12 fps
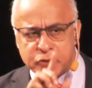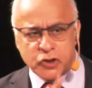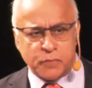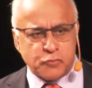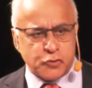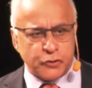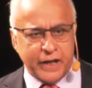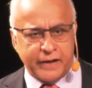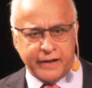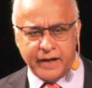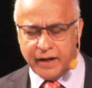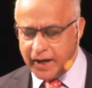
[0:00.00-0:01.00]
of truth, I
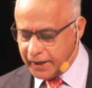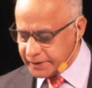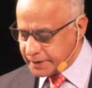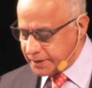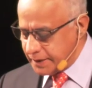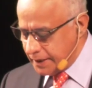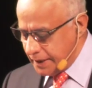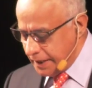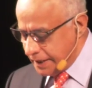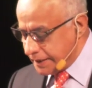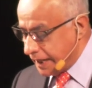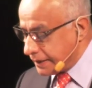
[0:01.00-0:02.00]
realized
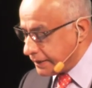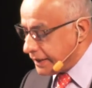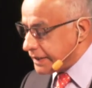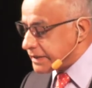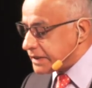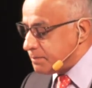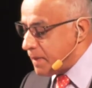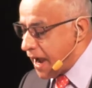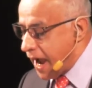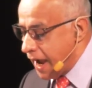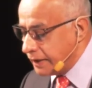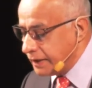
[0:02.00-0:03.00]
that this
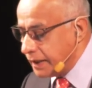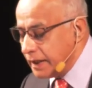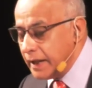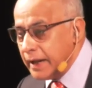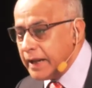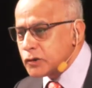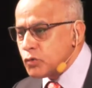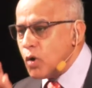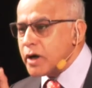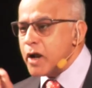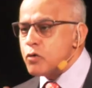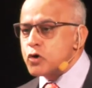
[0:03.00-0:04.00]
man is
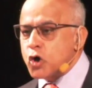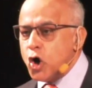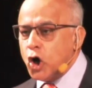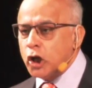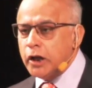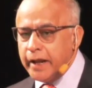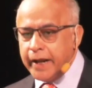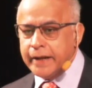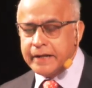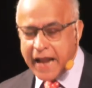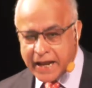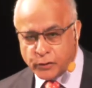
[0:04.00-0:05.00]
what I would call a
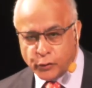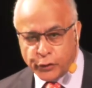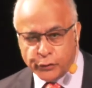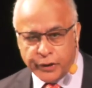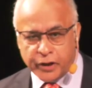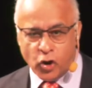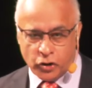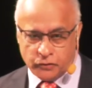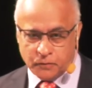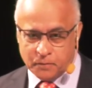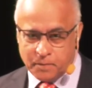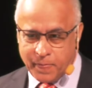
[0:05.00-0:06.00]
nano-unicorn.
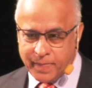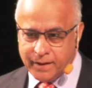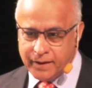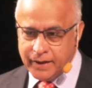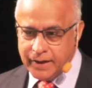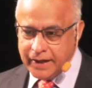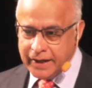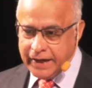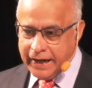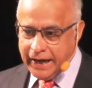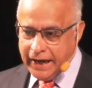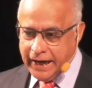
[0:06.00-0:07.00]

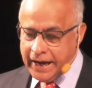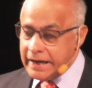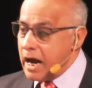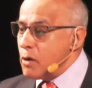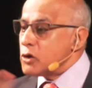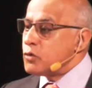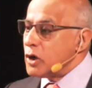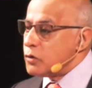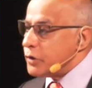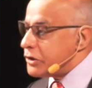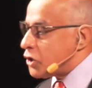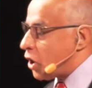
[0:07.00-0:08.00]
In our world,
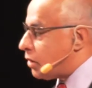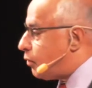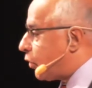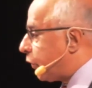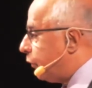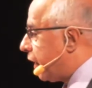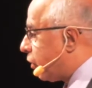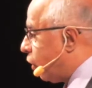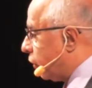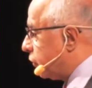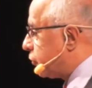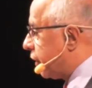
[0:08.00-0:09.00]
we talk about
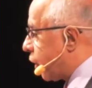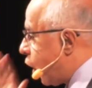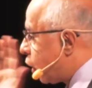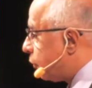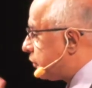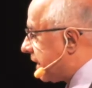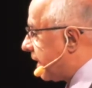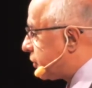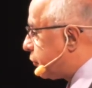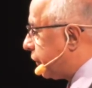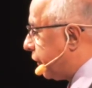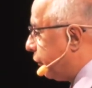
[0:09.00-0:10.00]
unicorns. We're all
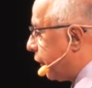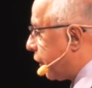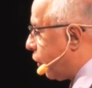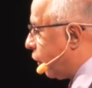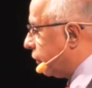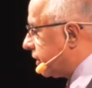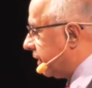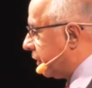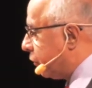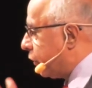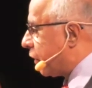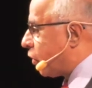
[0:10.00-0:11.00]
obsessed with unicorns. And
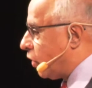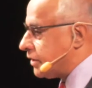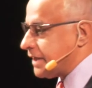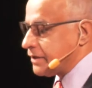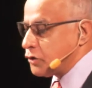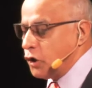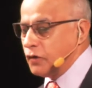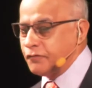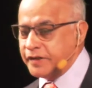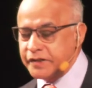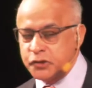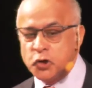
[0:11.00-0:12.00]
unicorns, as all of
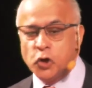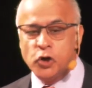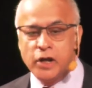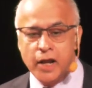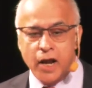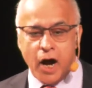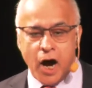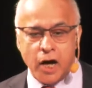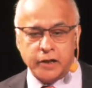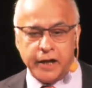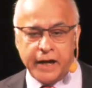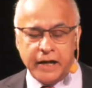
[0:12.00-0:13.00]
us know,
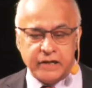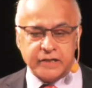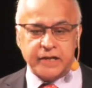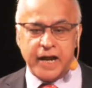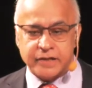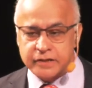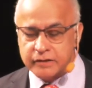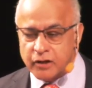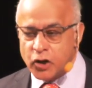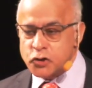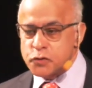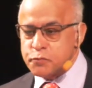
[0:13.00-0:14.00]
are internet
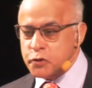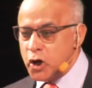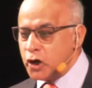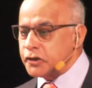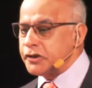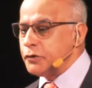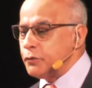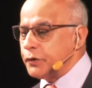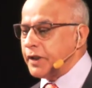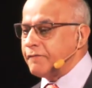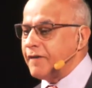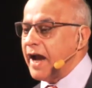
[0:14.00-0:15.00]
entrepreneurs
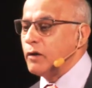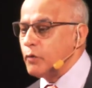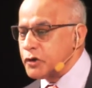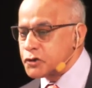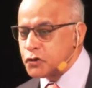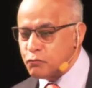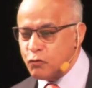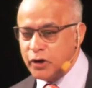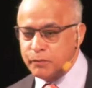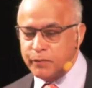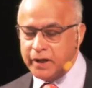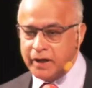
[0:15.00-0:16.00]
with a valuation of
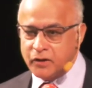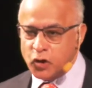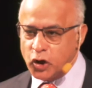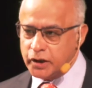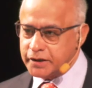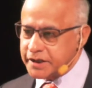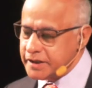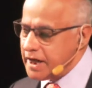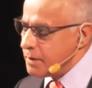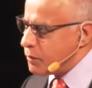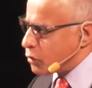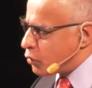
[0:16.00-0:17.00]
$1 billion.
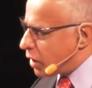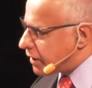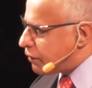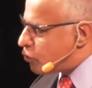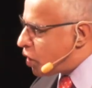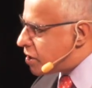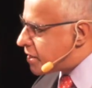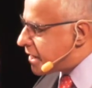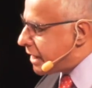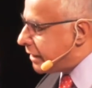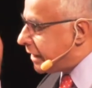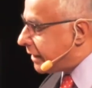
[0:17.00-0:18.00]
But what the world
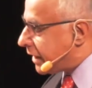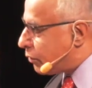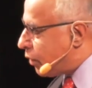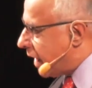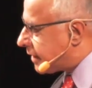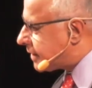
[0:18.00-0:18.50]
really requires